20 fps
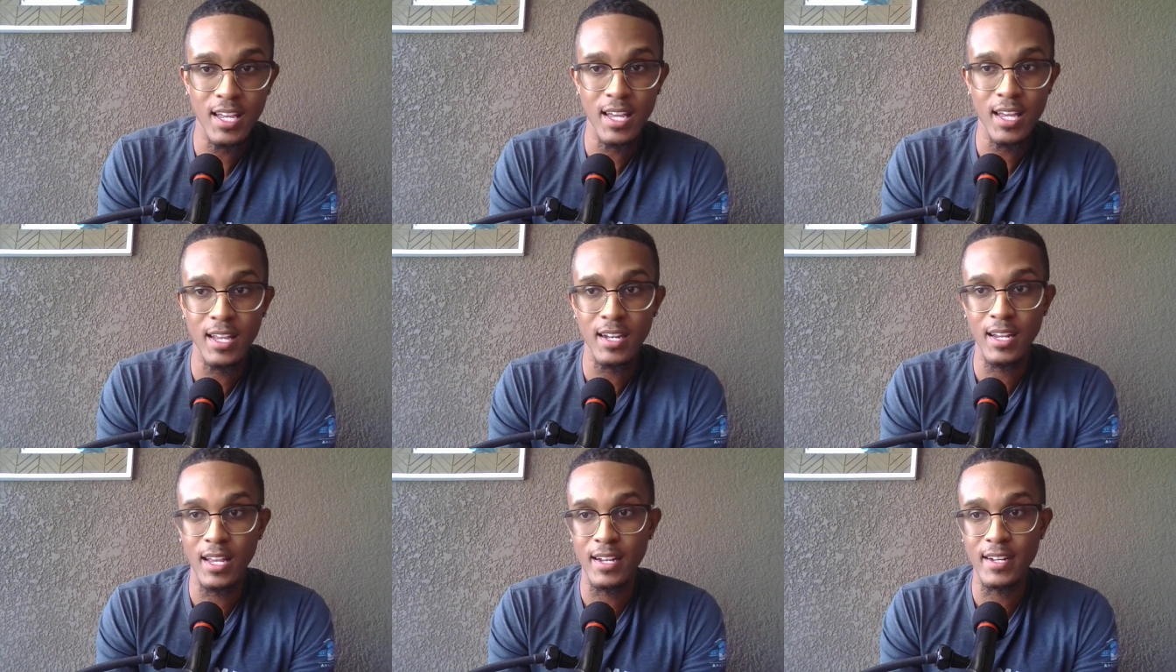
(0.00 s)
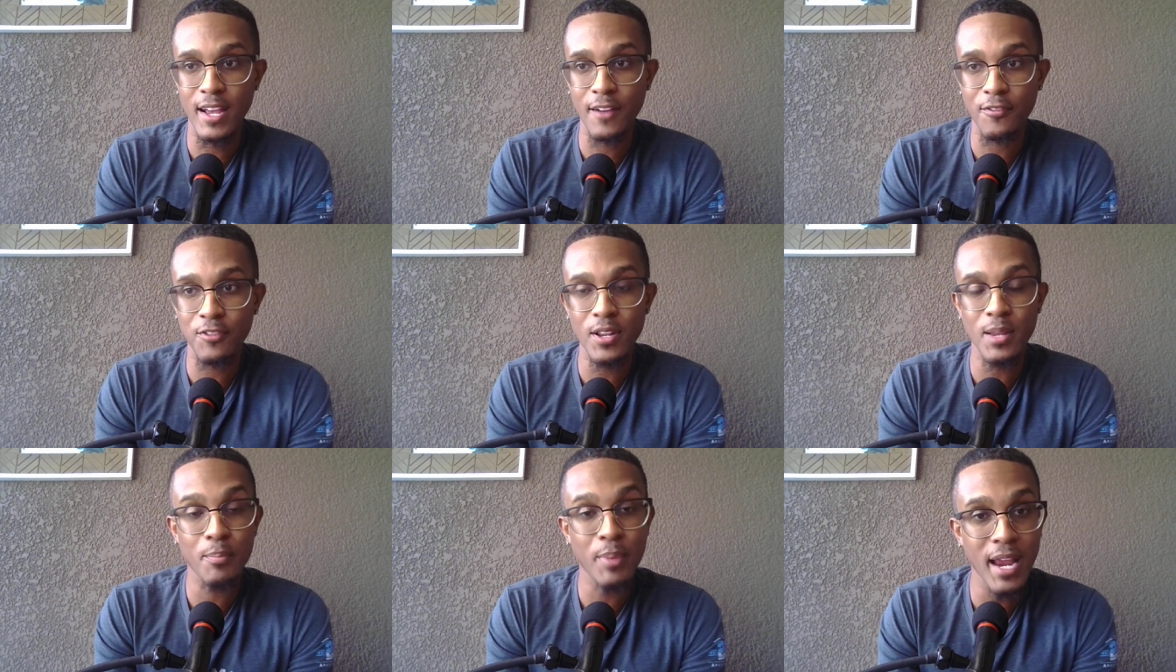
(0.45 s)
and it
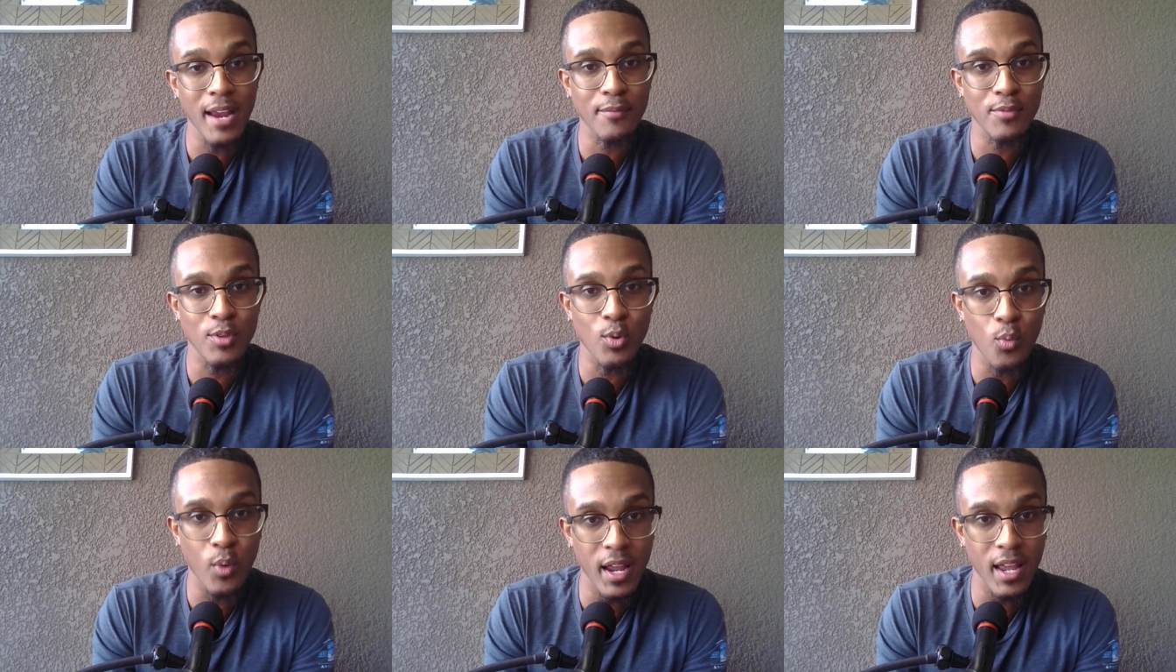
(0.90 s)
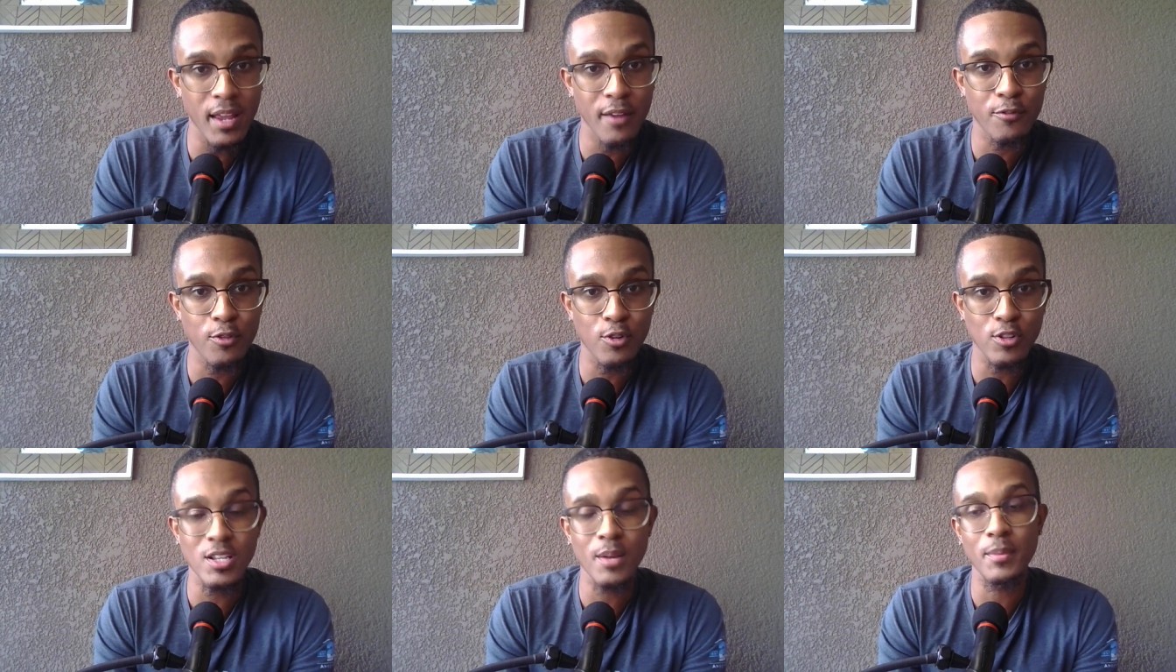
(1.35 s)
definitely paved the way
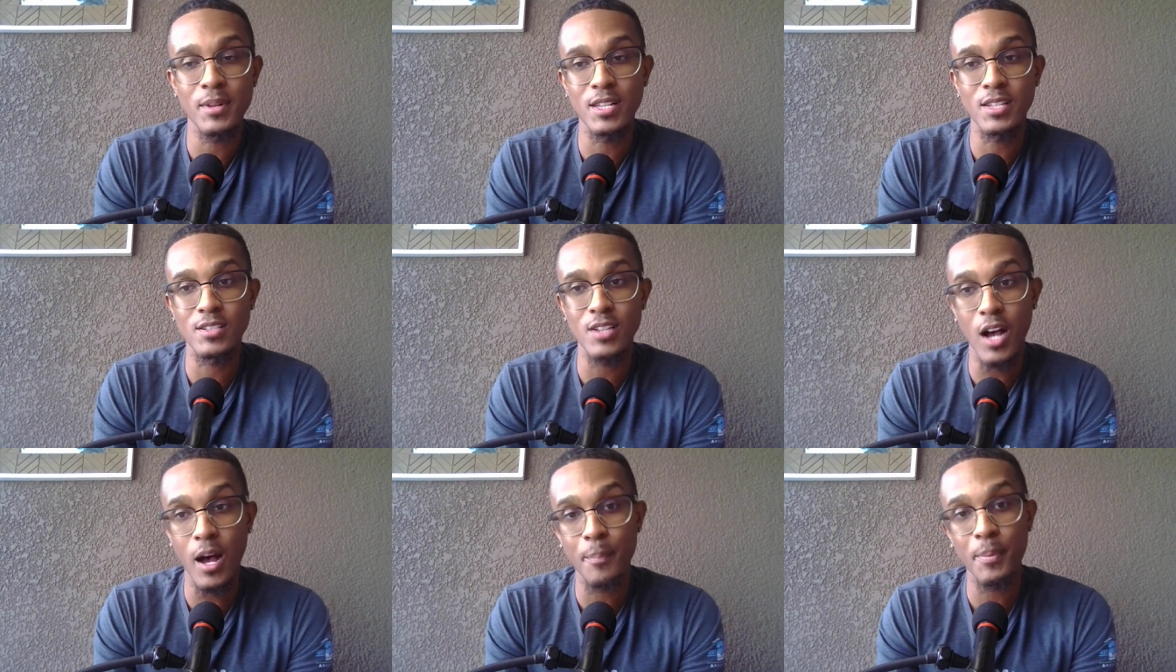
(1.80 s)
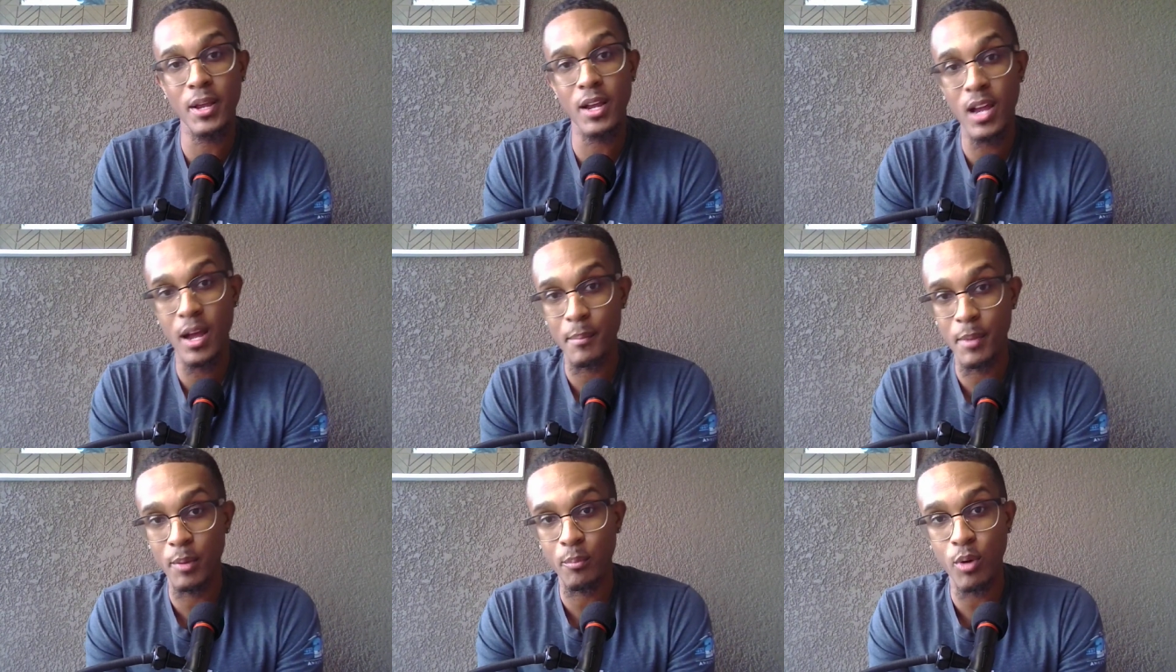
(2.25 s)
for some of these up and
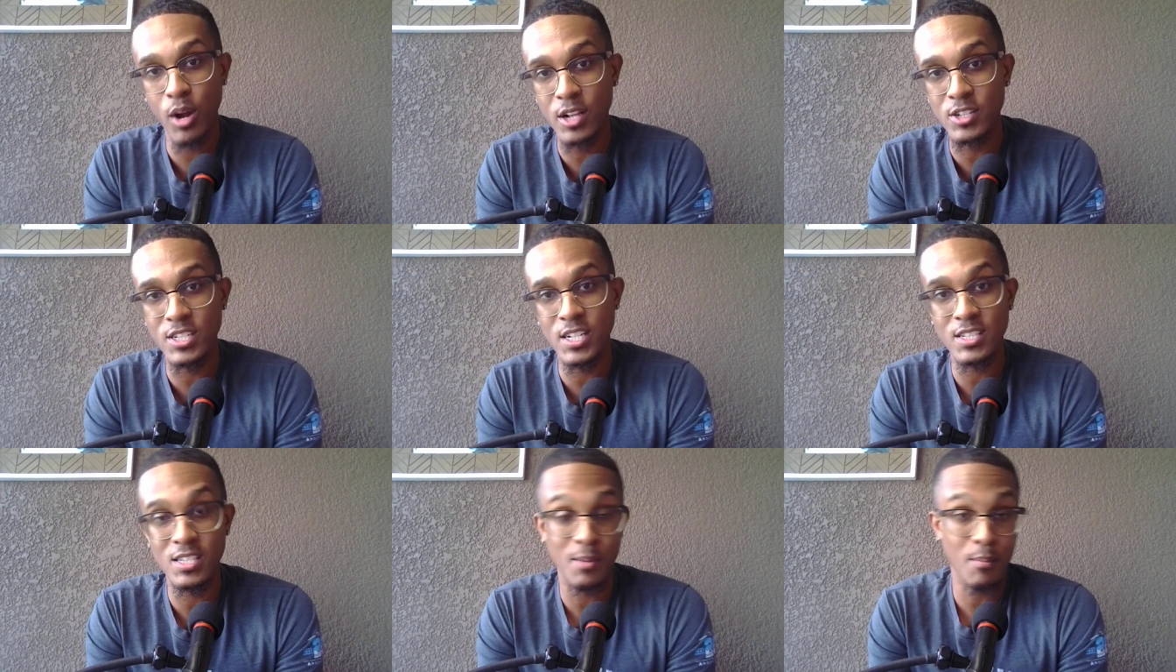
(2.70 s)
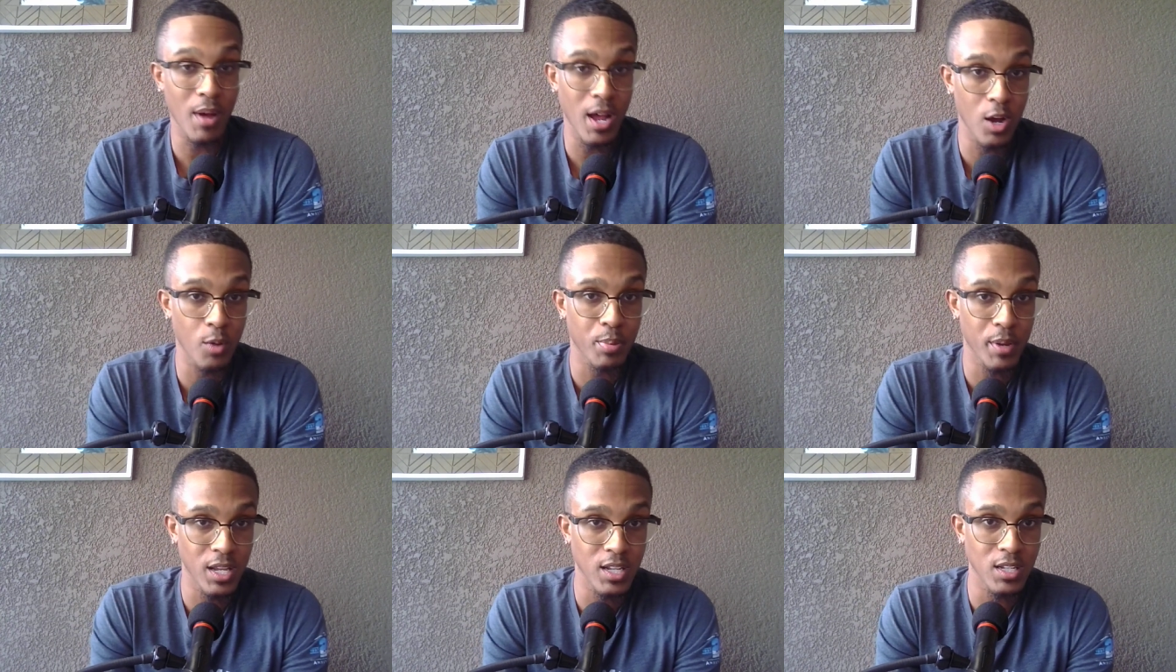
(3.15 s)
coming projects in my
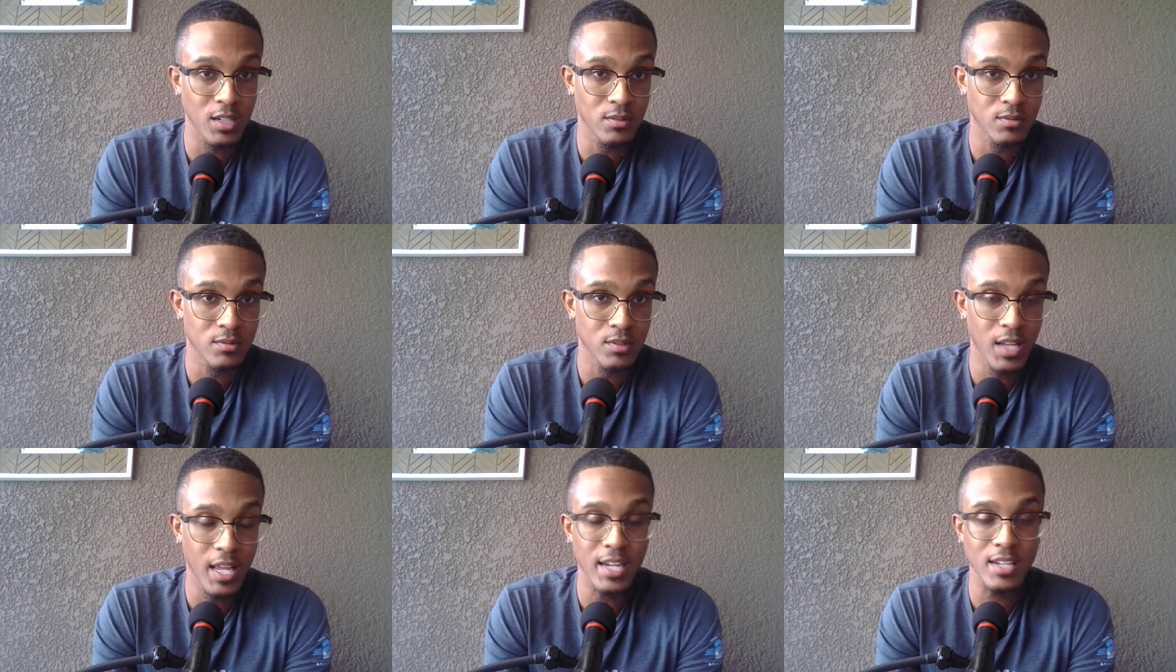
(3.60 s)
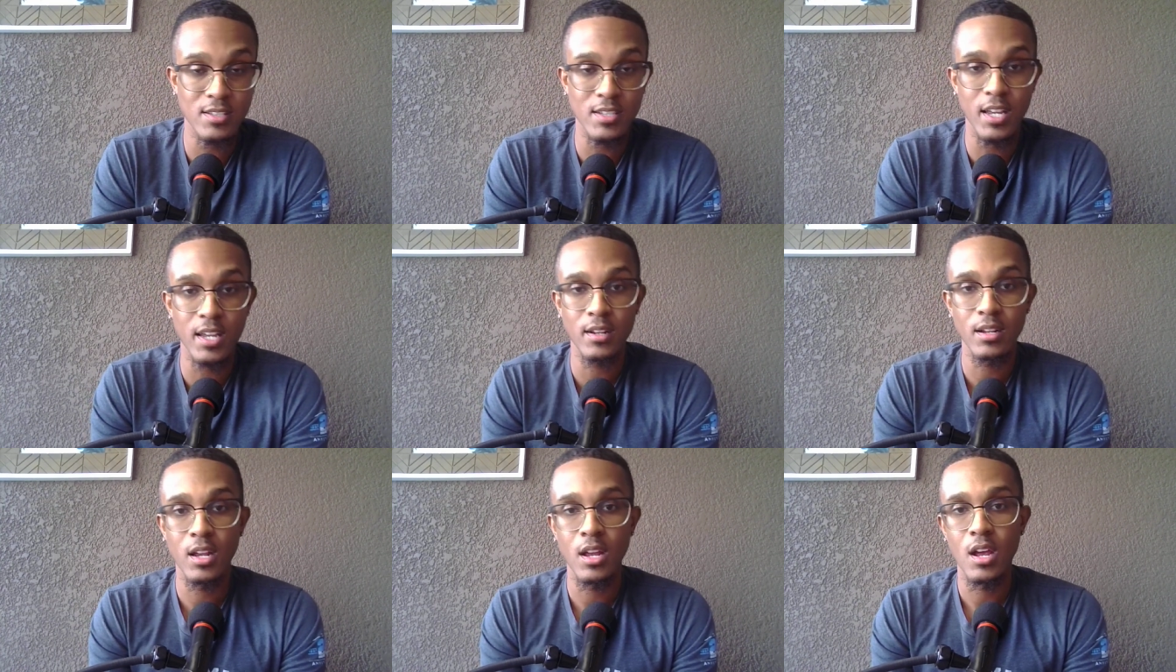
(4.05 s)
opinion like i
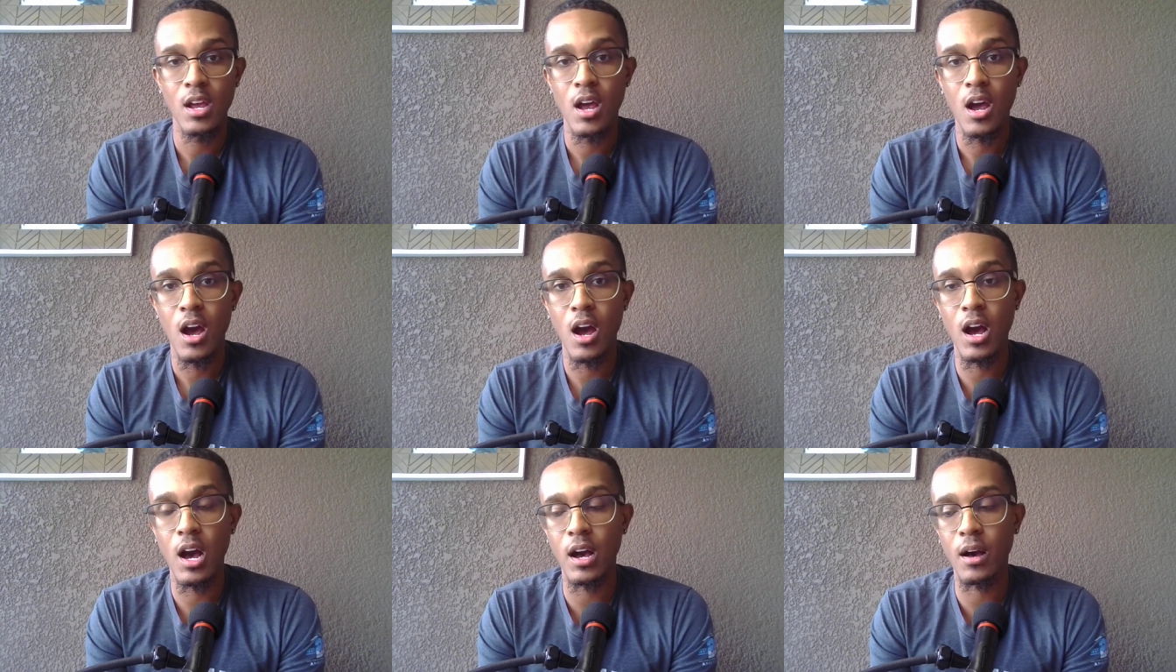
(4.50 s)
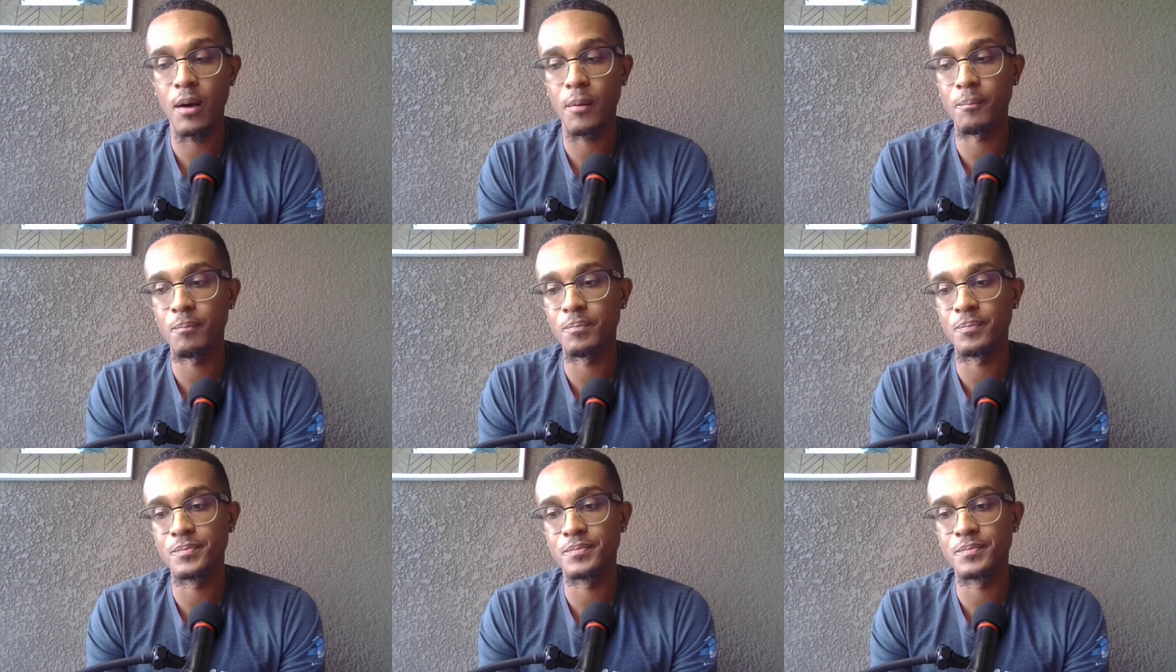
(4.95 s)
said um,